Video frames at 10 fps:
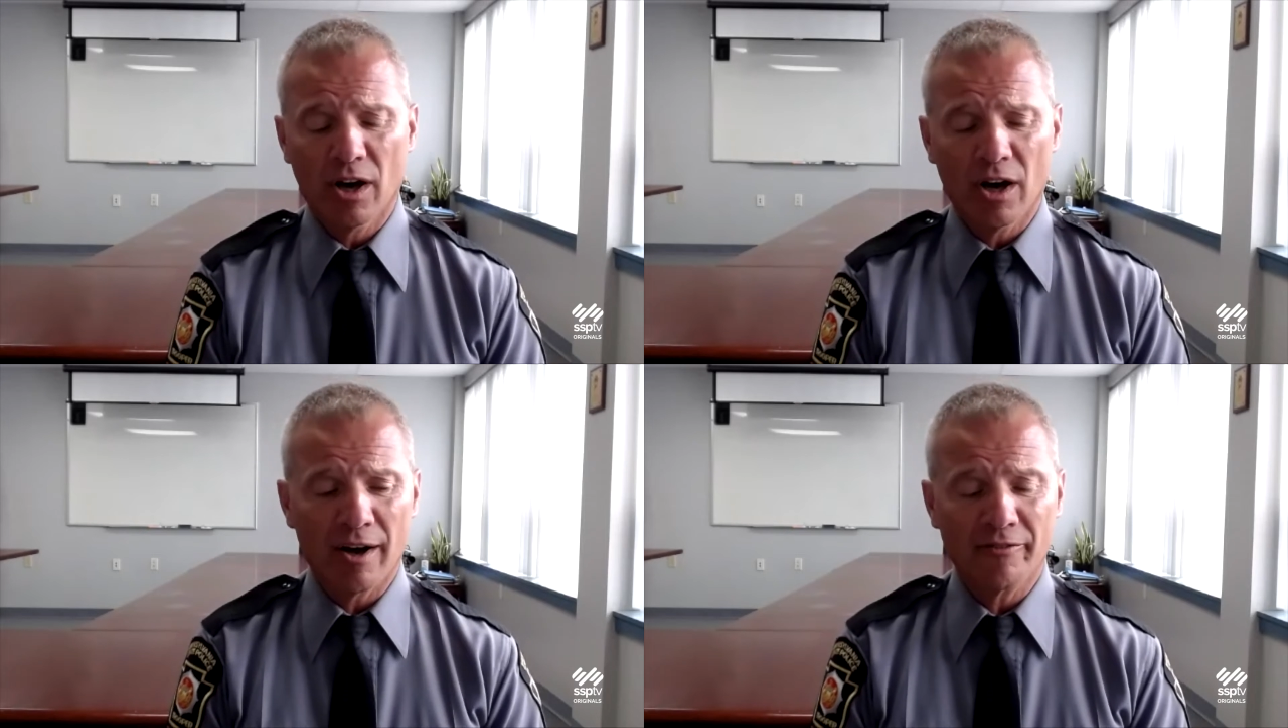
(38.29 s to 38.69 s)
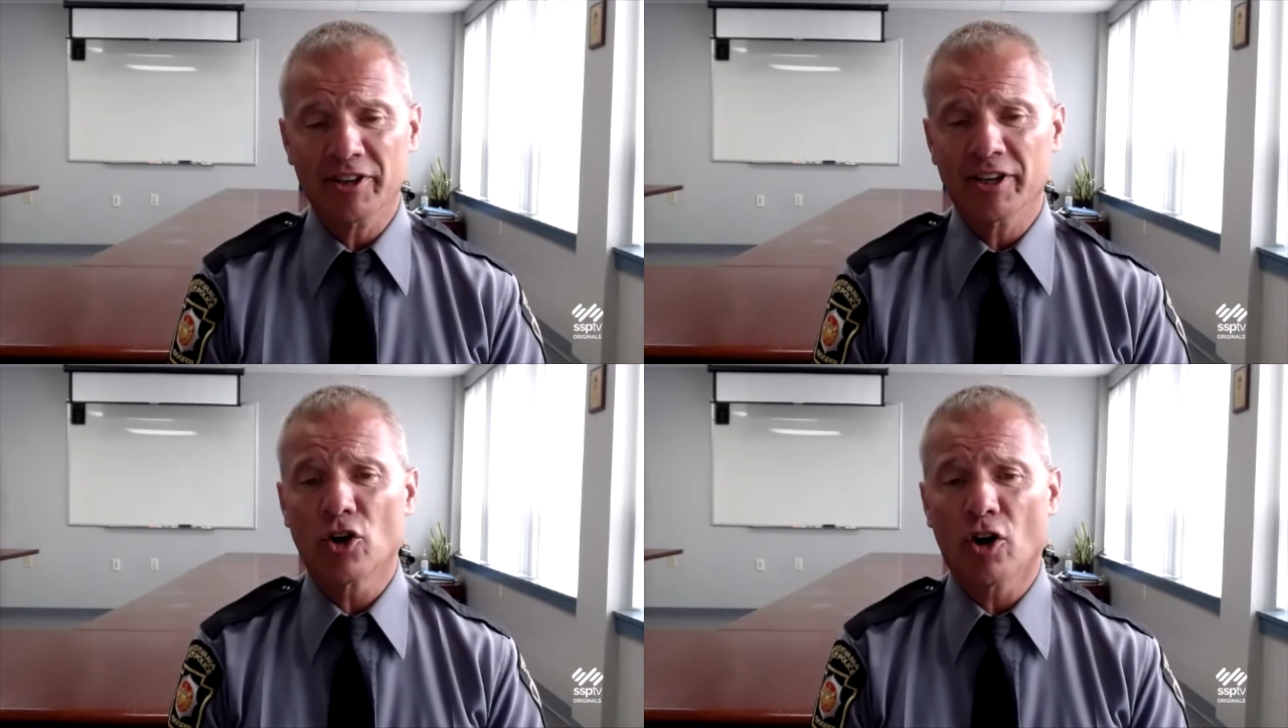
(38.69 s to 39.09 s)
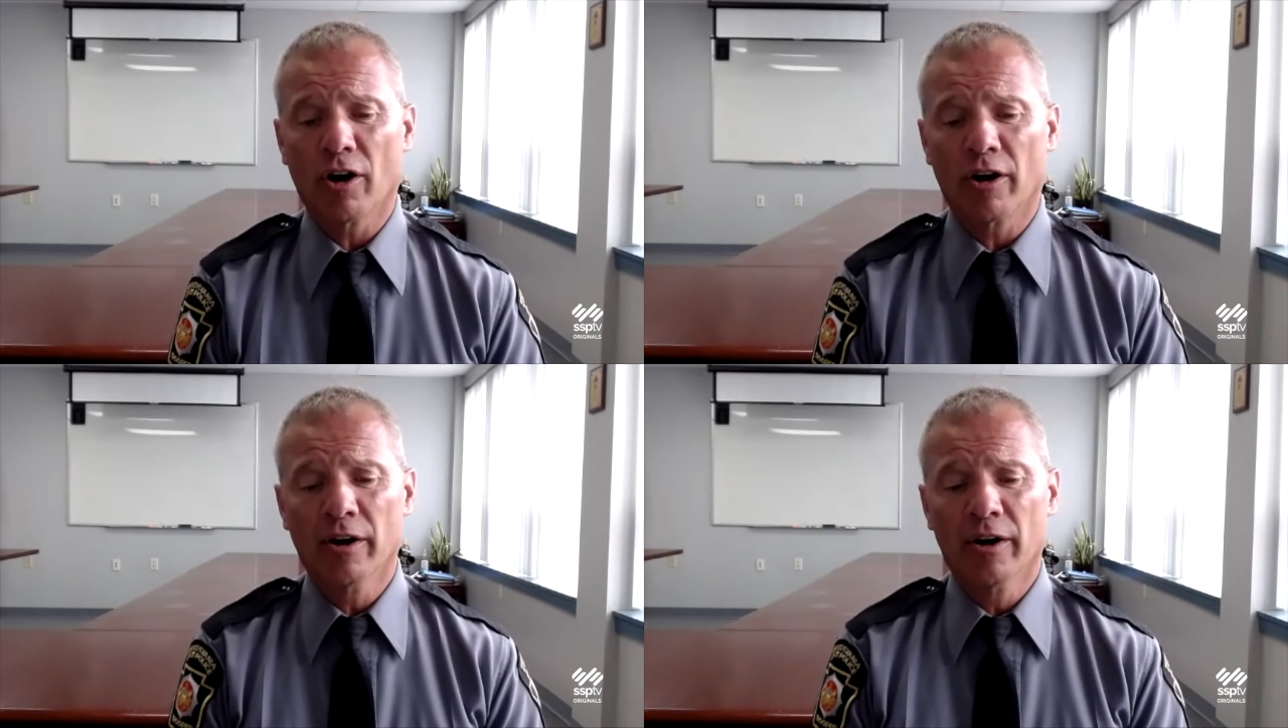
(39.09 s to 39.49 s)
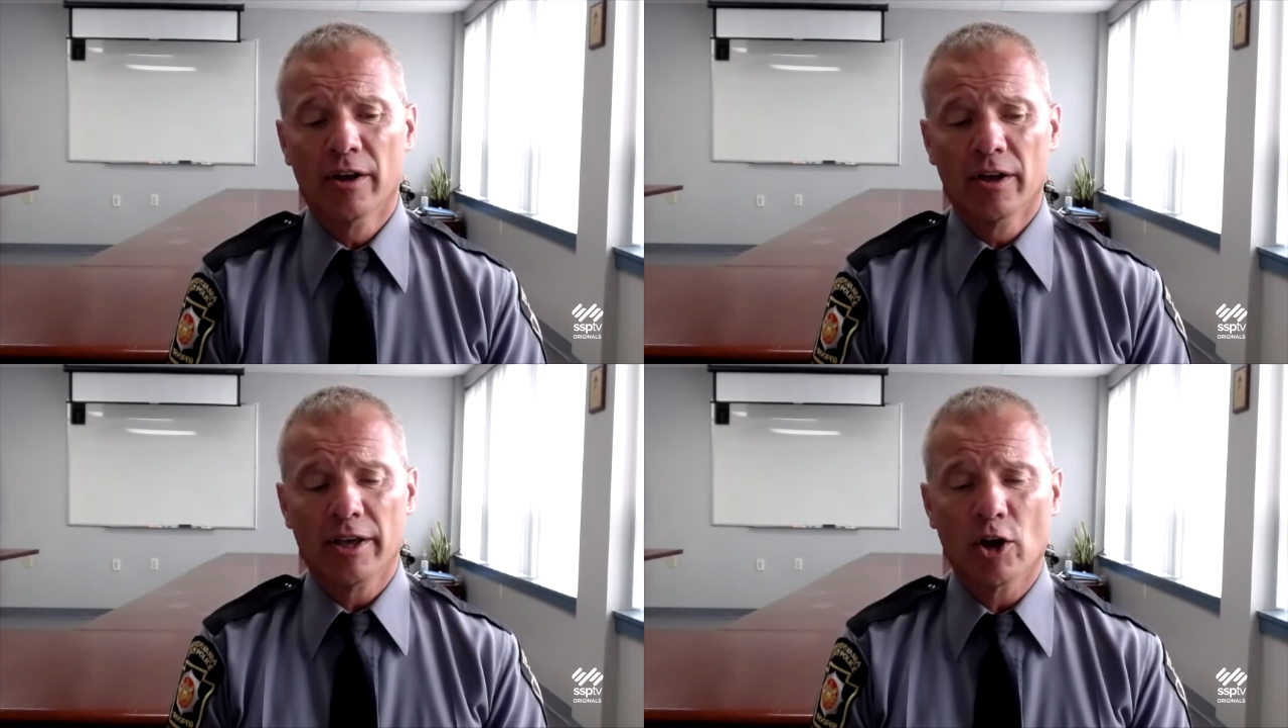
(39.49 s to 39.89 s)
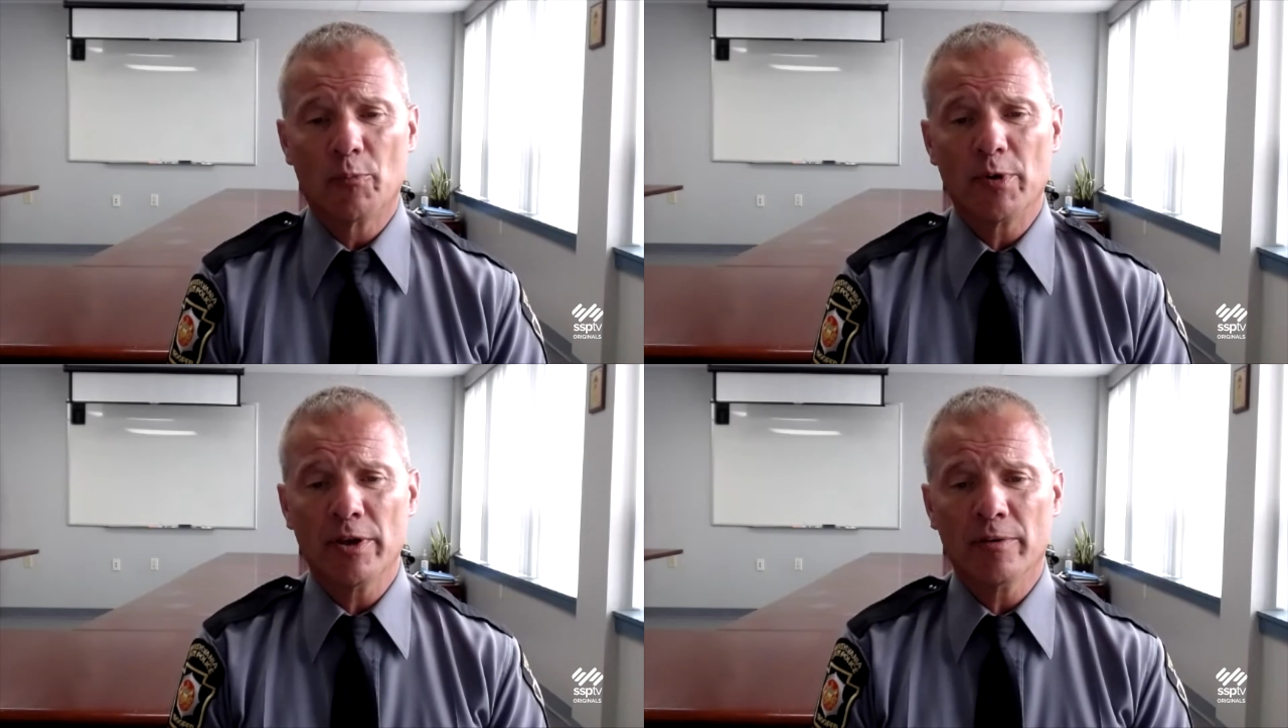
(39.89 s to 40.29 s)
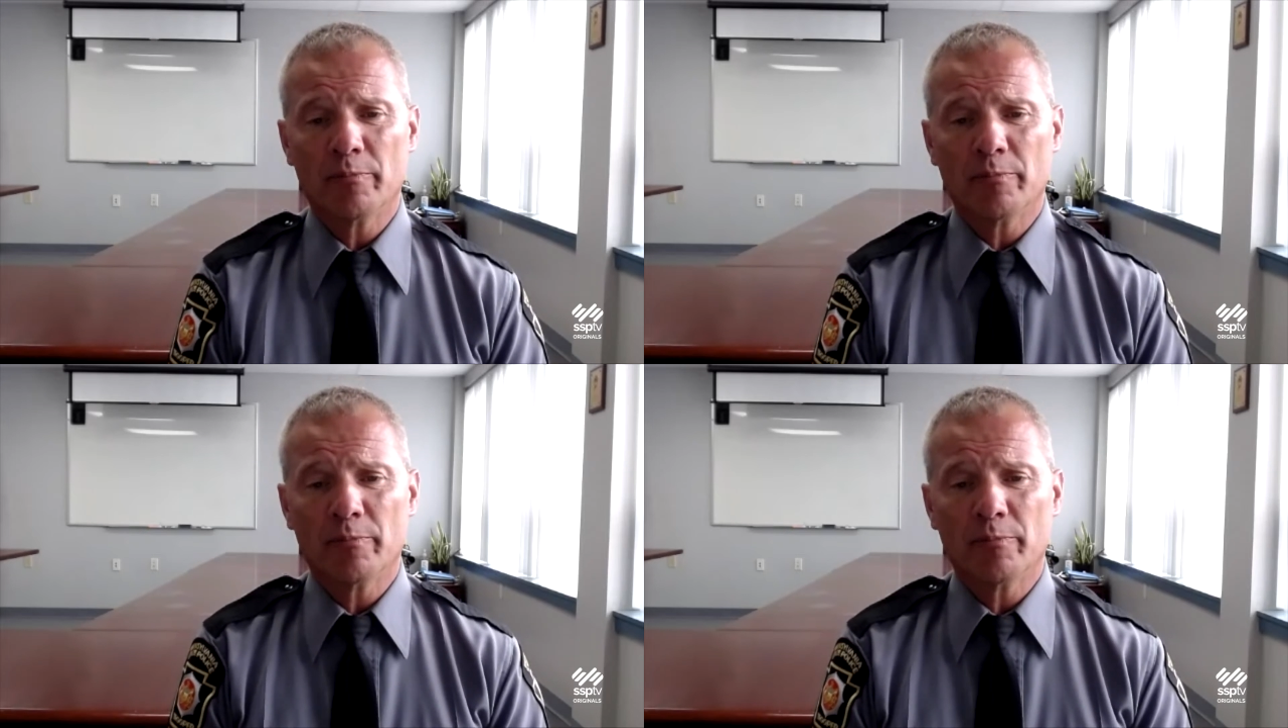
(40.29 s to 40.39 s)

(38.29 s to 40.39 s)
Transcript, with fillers: uh, via car, you know, be